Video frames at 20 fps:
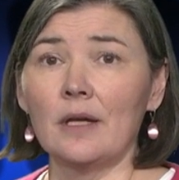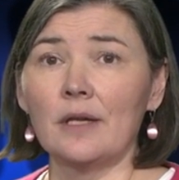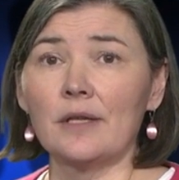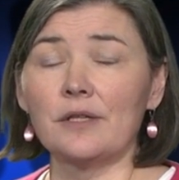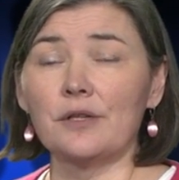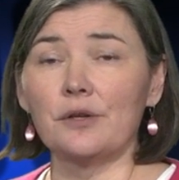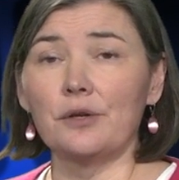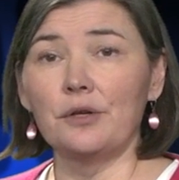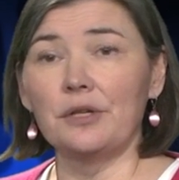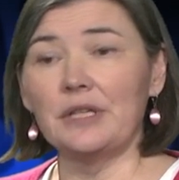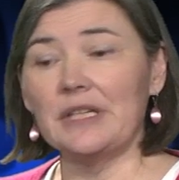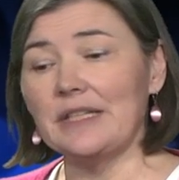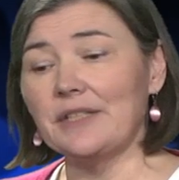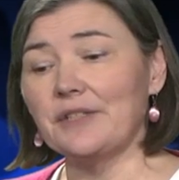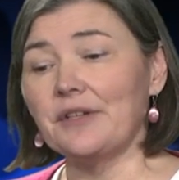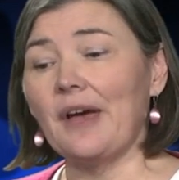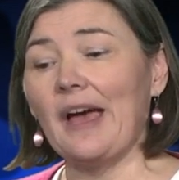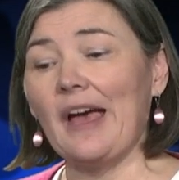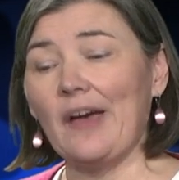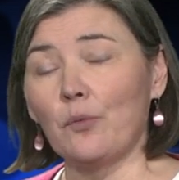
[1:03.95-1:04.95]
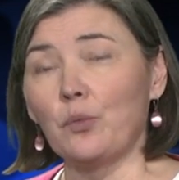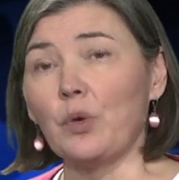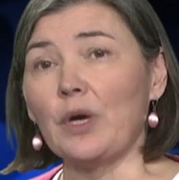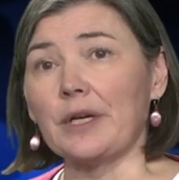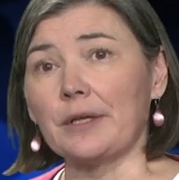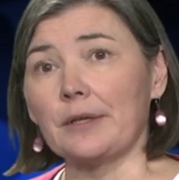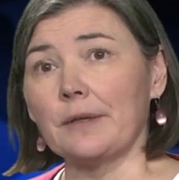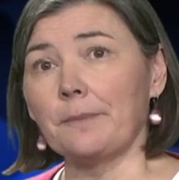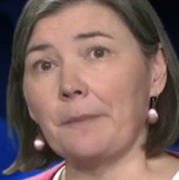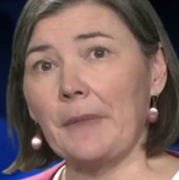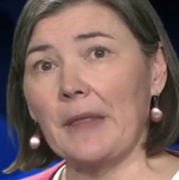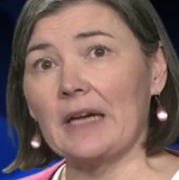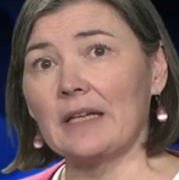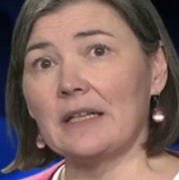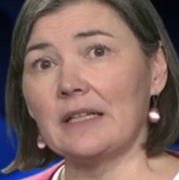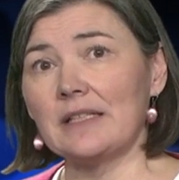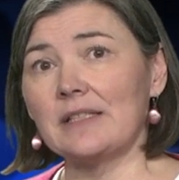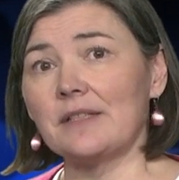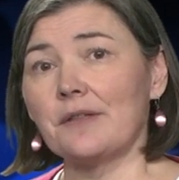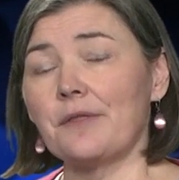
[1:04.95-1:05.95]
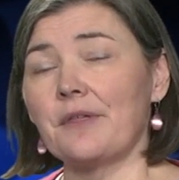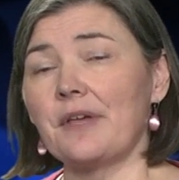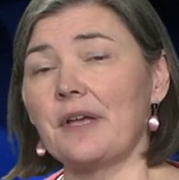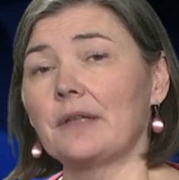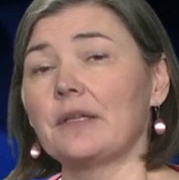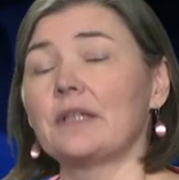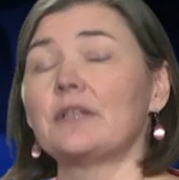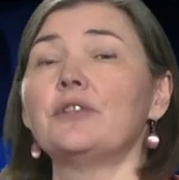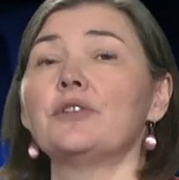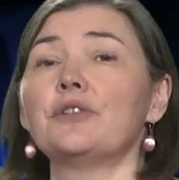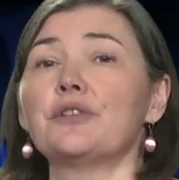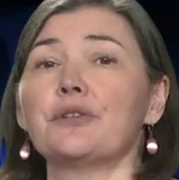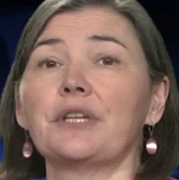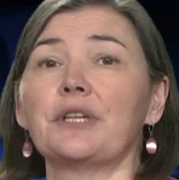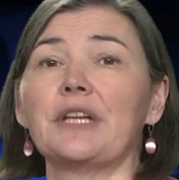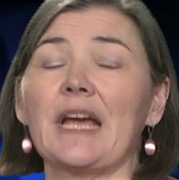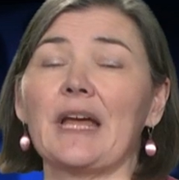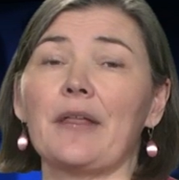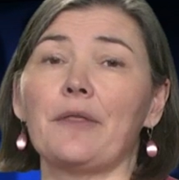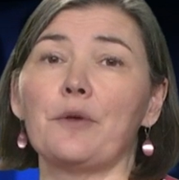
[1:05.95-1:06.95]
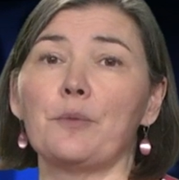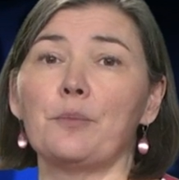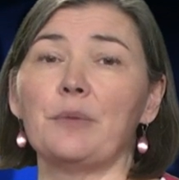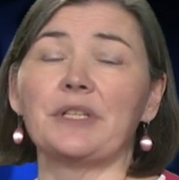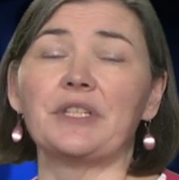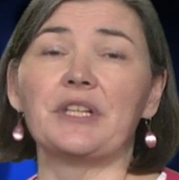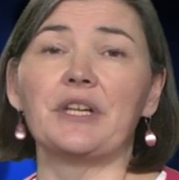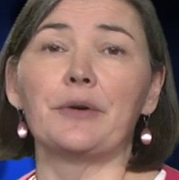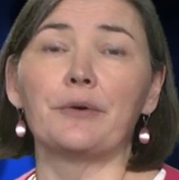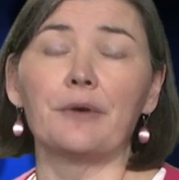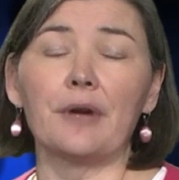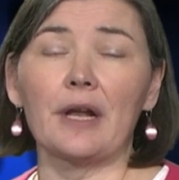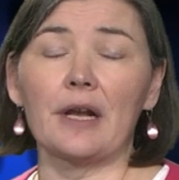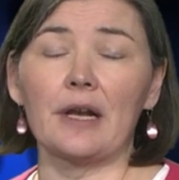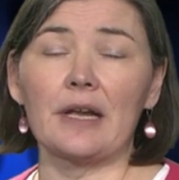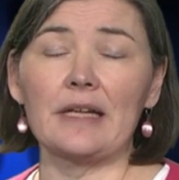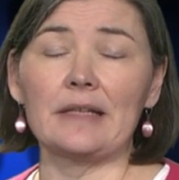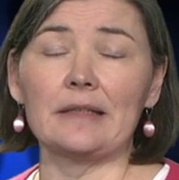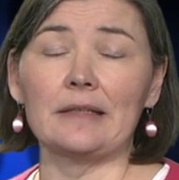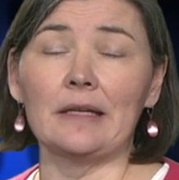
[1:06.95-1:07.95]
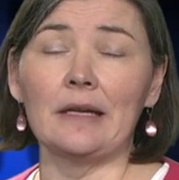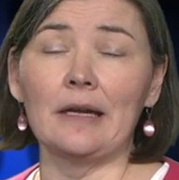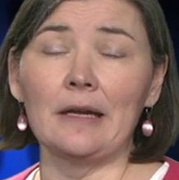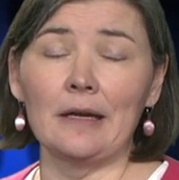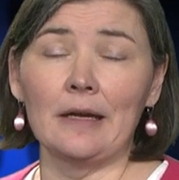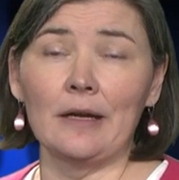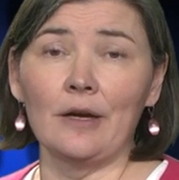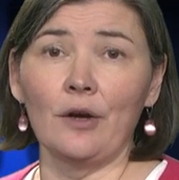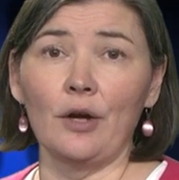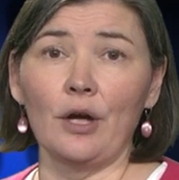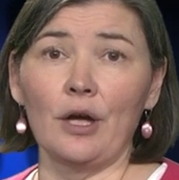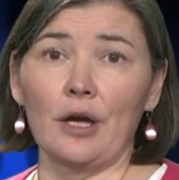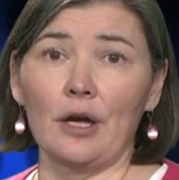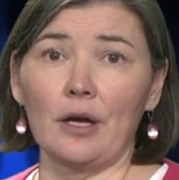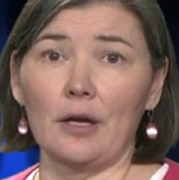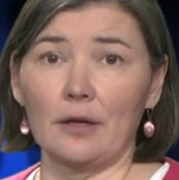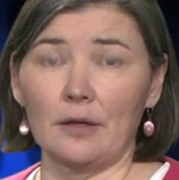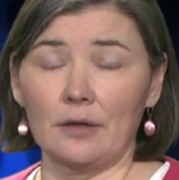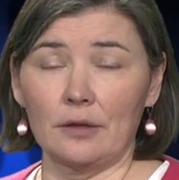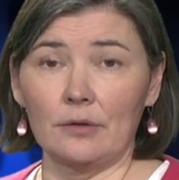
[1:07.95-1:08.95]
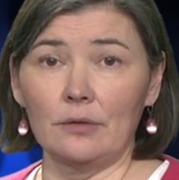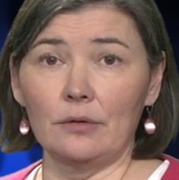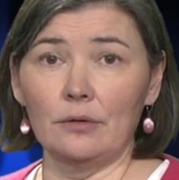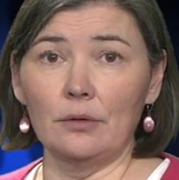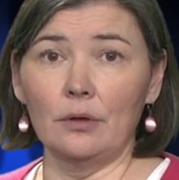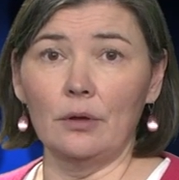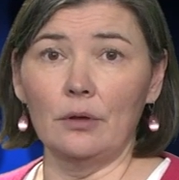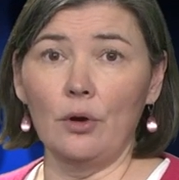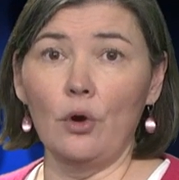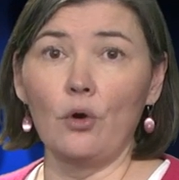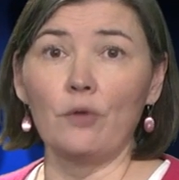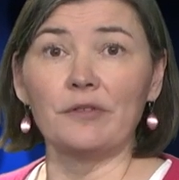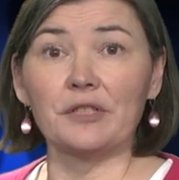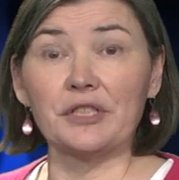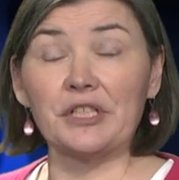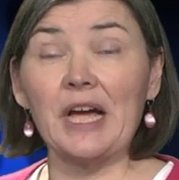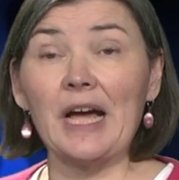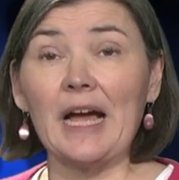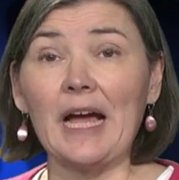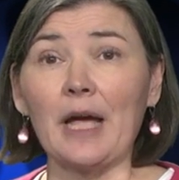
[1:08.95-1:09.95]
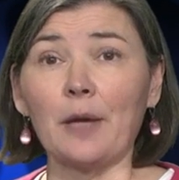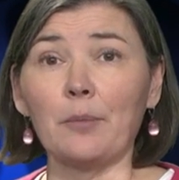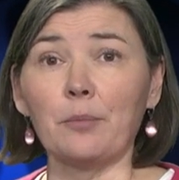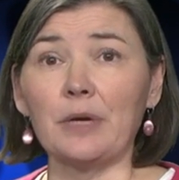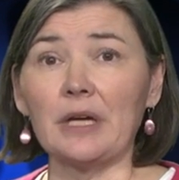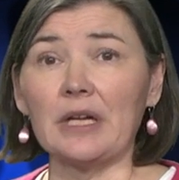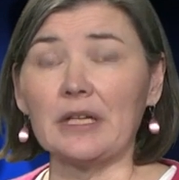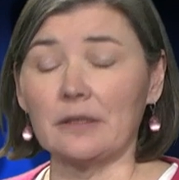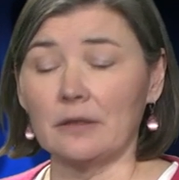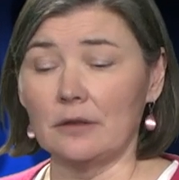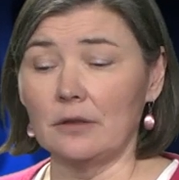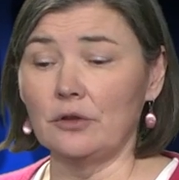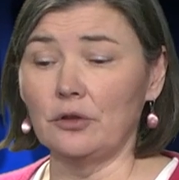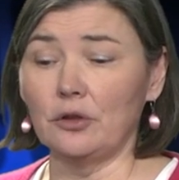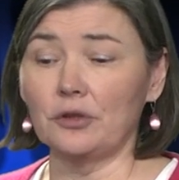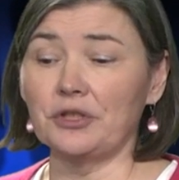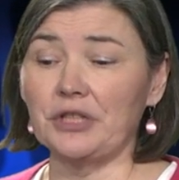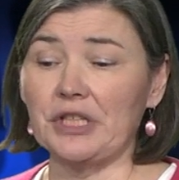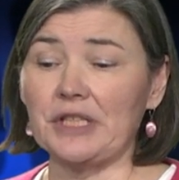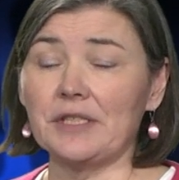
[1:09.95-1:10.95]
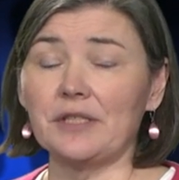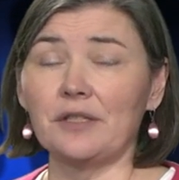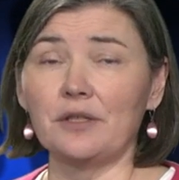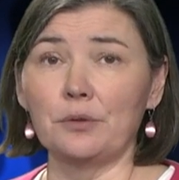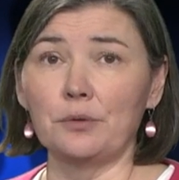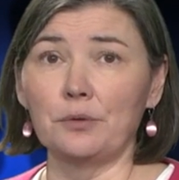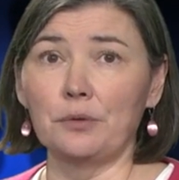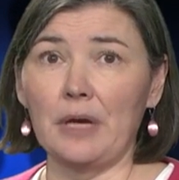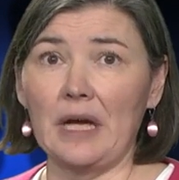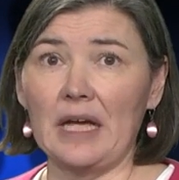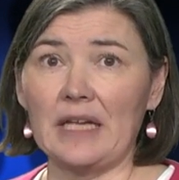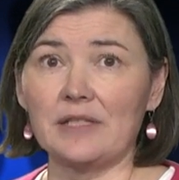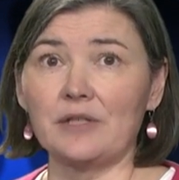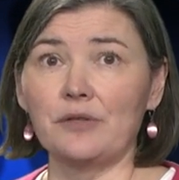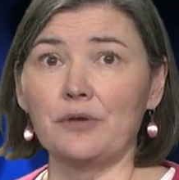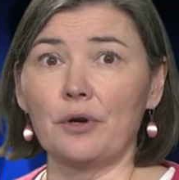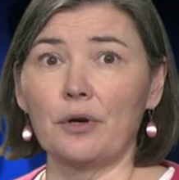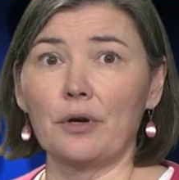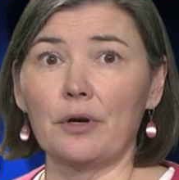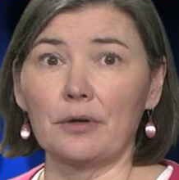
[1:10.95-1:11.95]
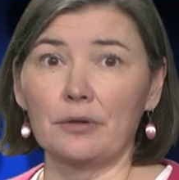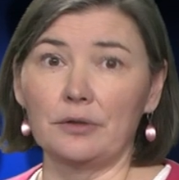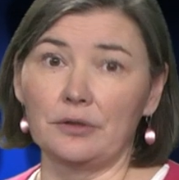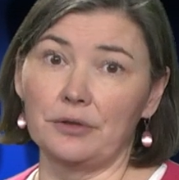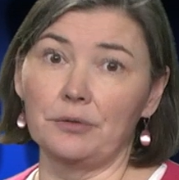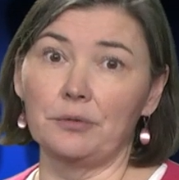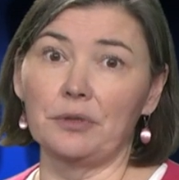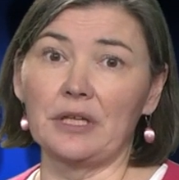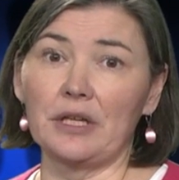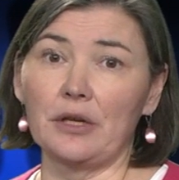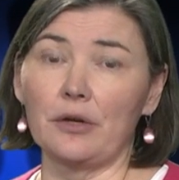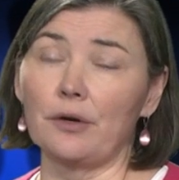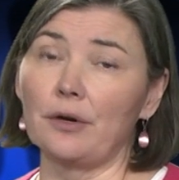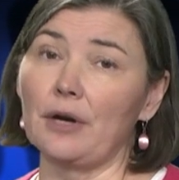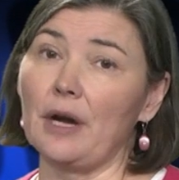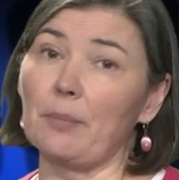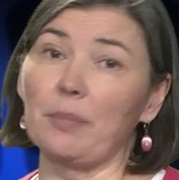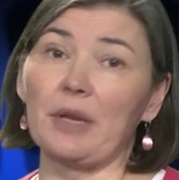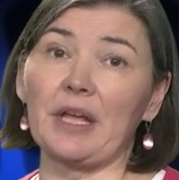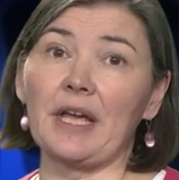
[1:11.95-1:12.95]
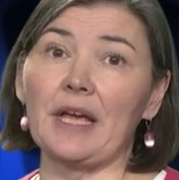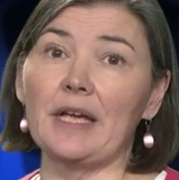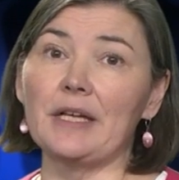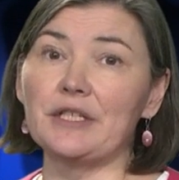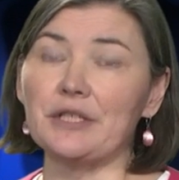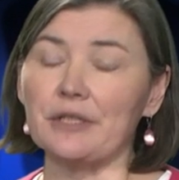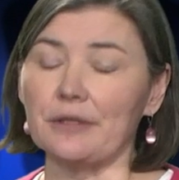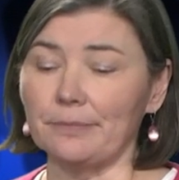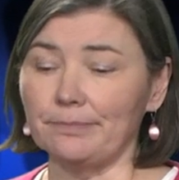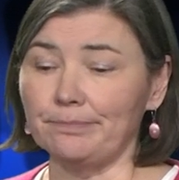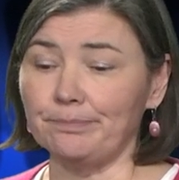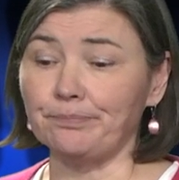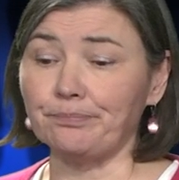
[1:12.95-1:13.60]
So you need to have one, and it's a thing that you should gather material in over time and not just do as you are doing your application.